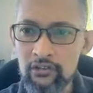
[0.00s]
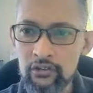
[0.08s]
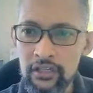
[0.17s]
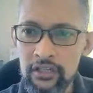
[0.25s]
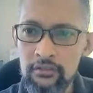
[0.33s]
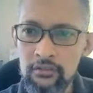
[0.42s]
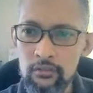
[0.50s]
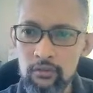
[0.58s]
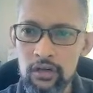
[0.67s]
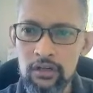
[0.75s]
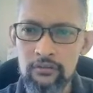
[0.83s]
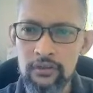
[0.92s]
okay,
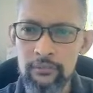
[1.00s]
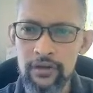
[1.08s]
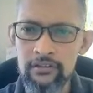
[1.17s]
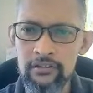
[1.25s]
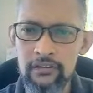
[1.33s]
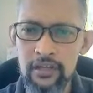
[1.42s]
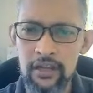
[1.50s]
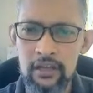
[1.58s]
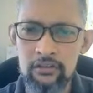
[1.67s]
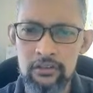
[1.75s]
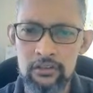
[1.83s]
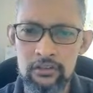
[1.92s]
one of the methods that I
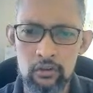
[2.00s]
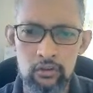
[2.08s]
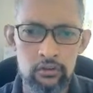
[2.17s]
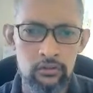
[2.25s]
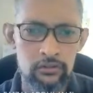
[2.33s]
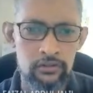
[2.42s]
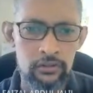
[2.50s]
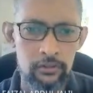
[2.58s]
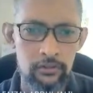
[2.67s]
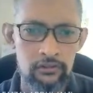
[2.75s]
actually show you some of the